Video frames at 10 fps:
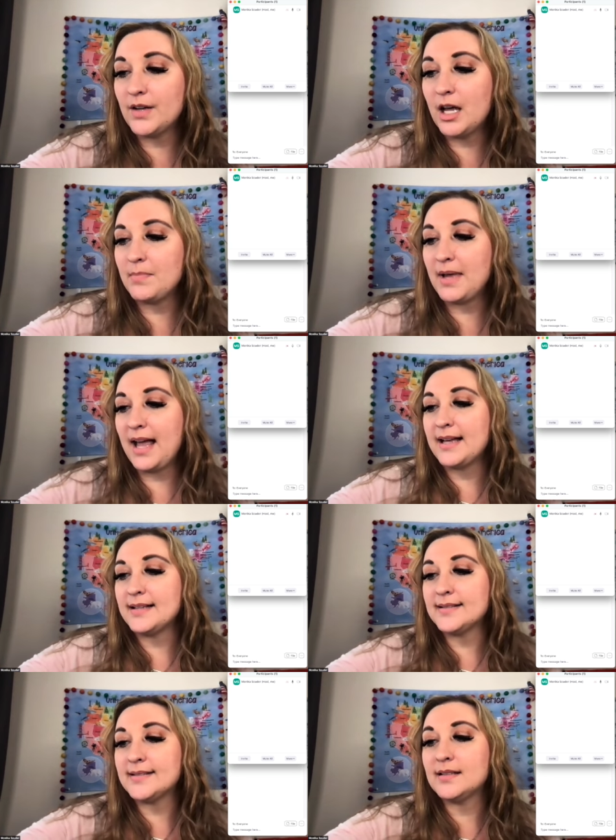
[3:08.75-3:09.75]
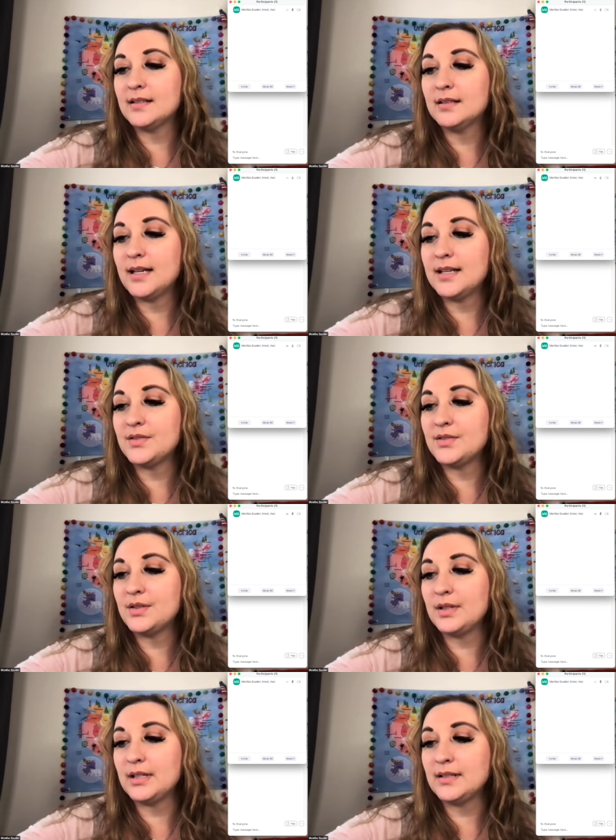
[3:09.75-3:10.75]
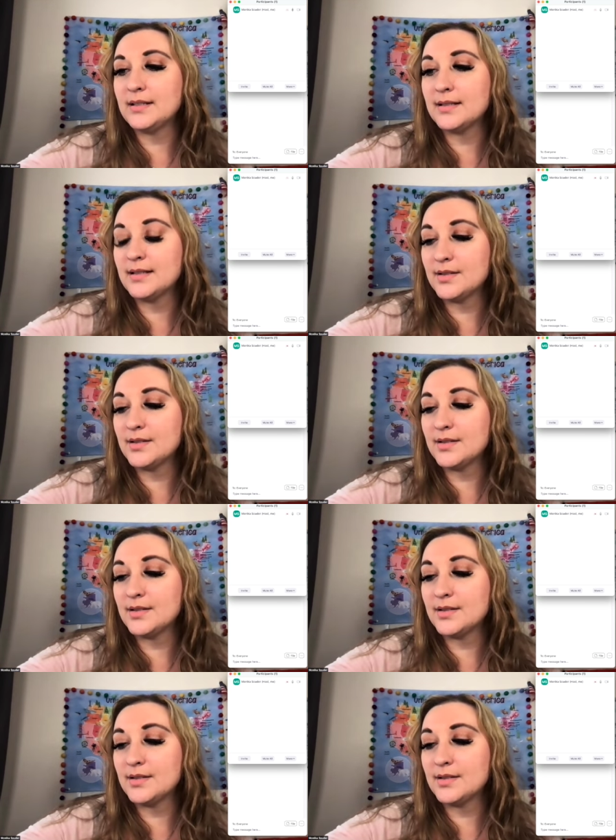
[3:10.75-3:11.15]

up as a student,